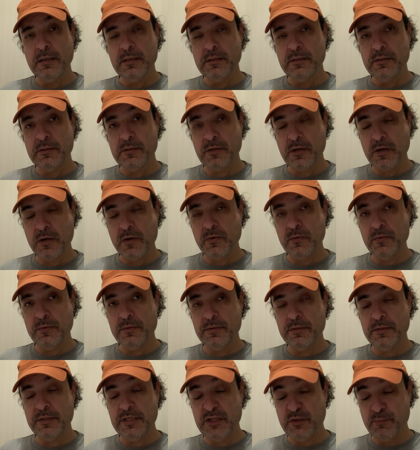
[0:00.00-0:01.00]
So
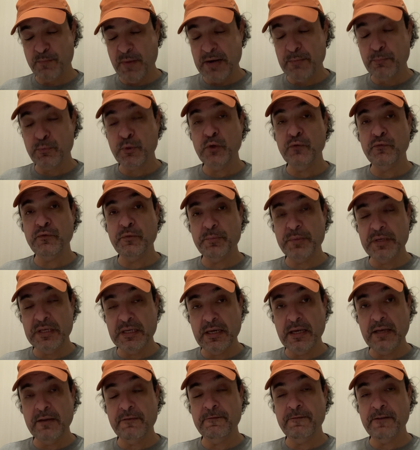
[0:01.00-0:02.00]
this might prove to
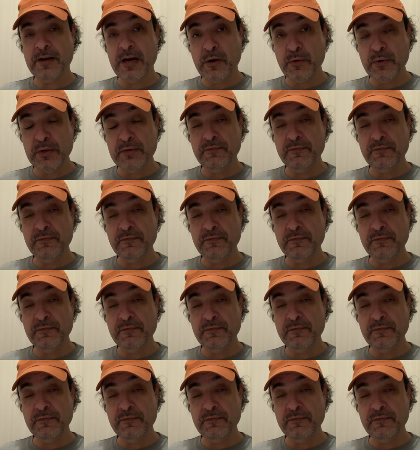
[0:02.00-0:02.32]
be a very,